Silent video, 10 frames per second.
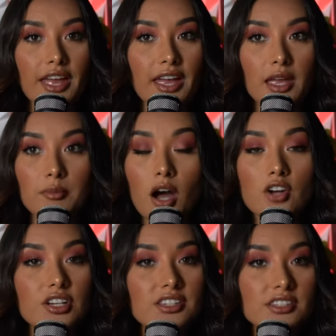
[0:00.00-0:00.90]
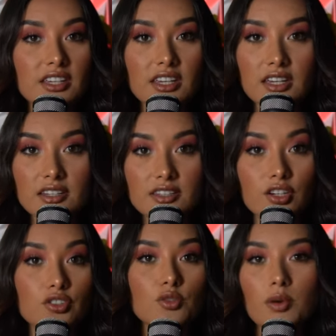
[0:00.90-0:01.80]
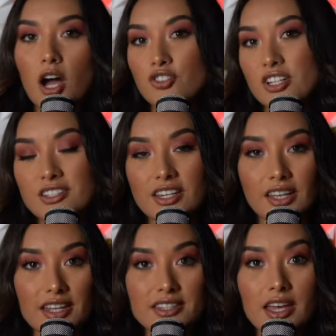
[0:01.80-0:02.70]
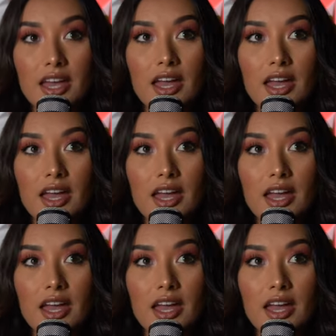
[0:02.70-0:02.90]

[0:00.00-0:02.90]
a Padres tickets, you know, 2 Padres tickets.